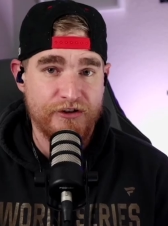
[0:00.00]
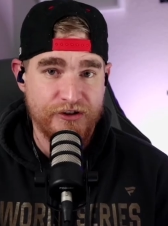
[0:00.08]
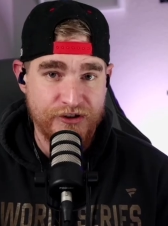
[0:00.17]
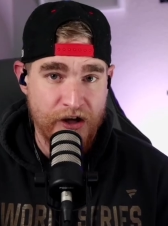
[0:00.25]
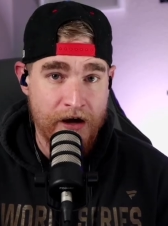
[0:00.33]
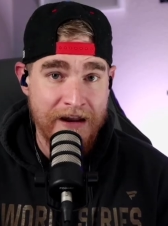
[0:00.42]

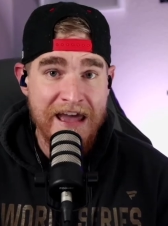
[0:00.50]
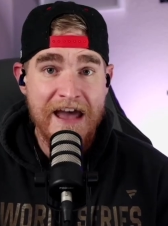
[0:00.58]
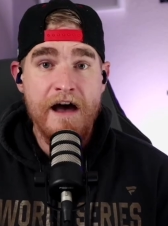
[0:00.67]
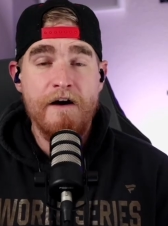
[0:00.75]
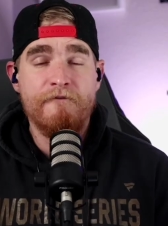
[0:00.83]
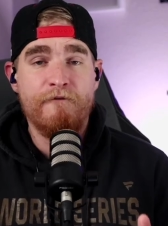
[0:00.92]
stud,
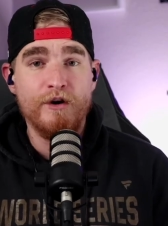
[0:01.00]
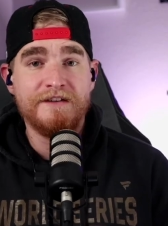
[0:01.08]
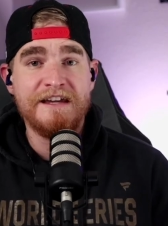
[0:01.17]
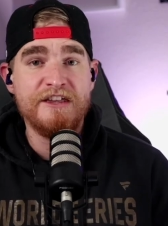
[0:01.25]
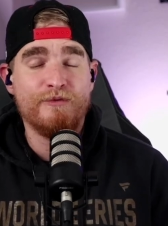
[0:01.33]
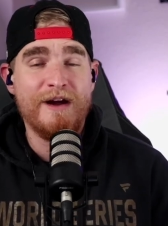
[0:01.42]

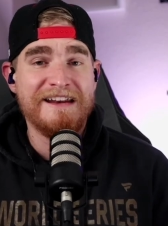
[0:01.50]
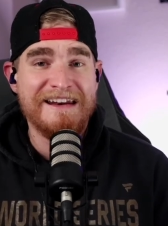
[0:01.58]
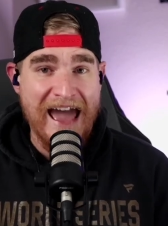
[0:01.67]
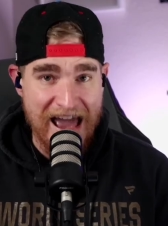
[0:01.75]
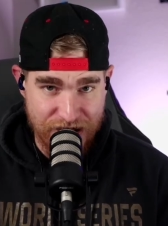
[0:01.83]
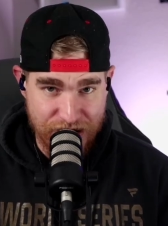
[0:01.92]
14th ranked
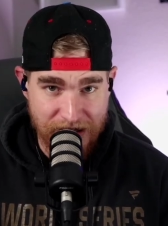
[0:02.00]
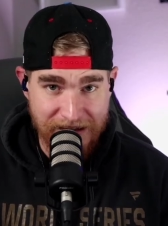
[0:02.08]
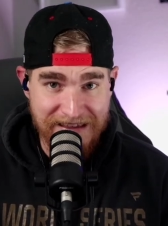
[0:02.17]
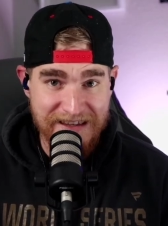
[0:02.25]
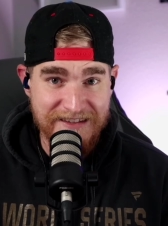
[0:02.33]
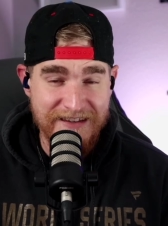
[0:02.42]
nationally,
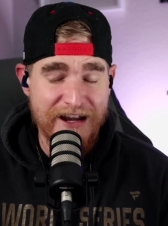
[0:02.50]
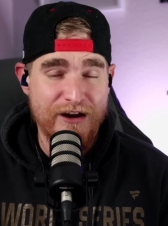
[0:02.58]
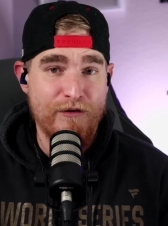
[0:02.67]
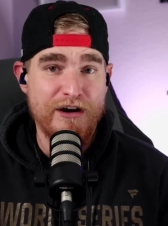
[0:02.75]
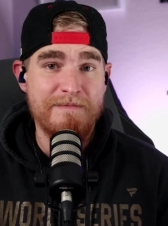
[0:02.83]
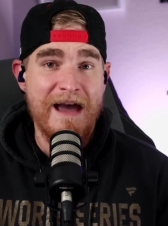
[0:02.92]
and the 2nd
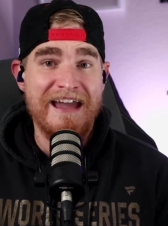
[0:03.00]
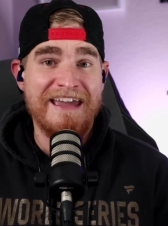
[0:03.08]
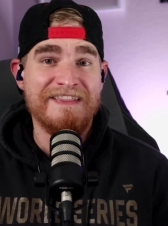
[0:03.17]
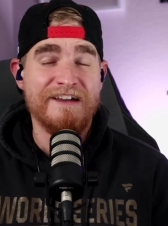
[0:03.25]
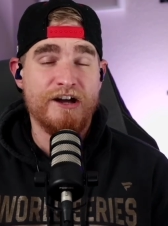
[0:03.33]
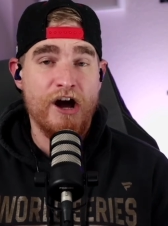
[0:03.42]
running back in
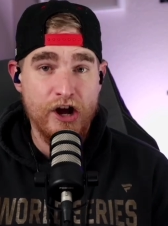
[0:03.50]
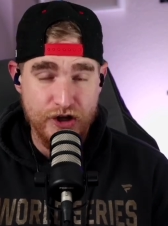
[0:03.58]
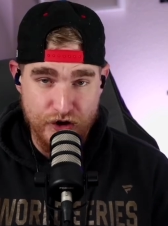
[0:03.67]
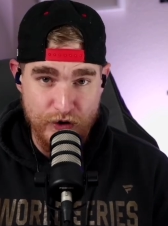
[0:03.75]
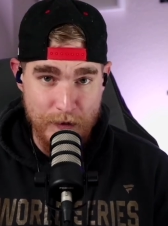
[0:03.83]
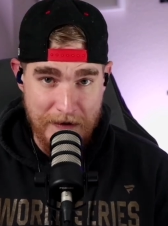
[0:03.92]
the
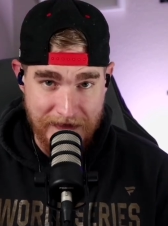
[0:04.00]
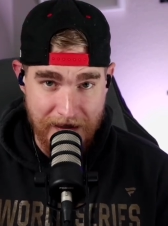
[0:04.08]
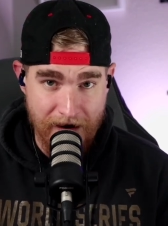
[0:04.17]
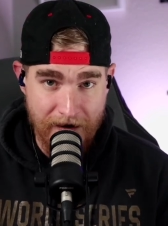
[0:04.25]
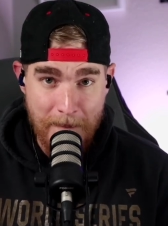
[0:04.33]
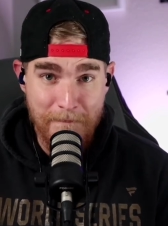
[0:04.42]
country went there.
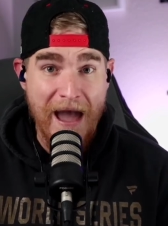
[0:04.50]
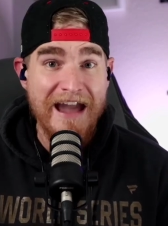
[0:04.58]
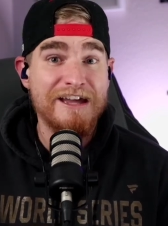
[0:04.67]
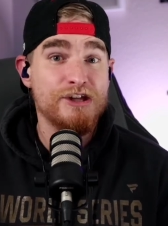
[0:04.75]
Back in